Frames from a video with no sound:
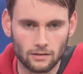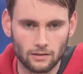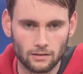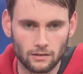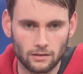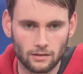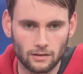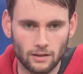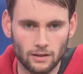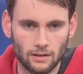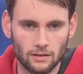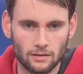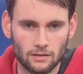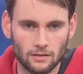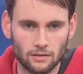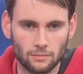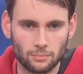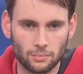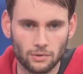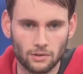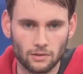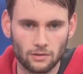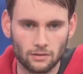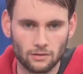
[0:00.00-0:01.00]
That is
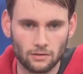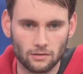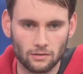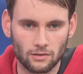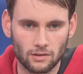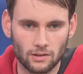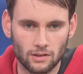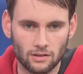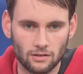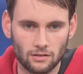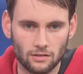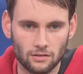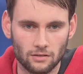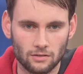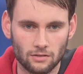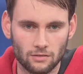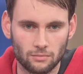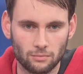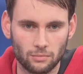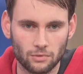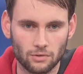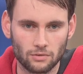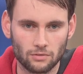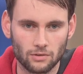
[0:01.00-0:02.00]
Nepal. And then
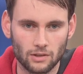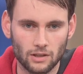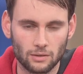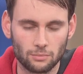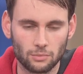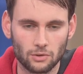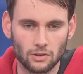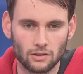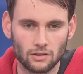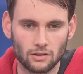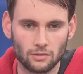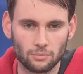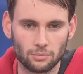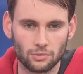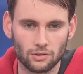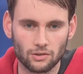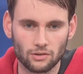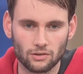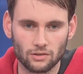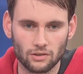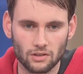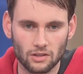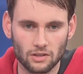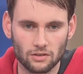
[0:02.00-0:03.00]
just while I put it
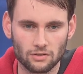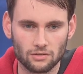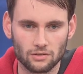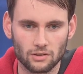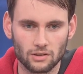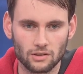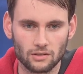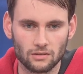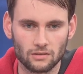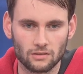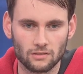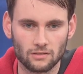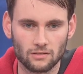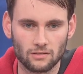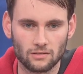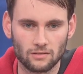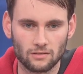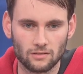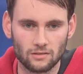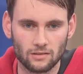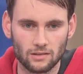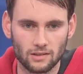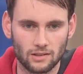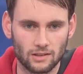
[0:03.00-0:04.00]
Nepal at Israel
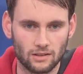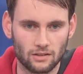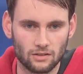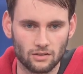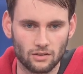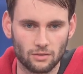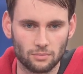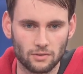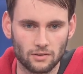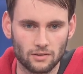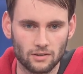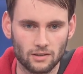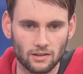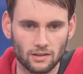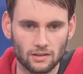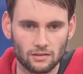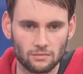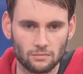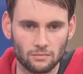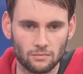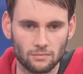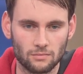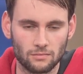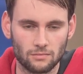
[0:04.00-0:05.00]
and stop the time.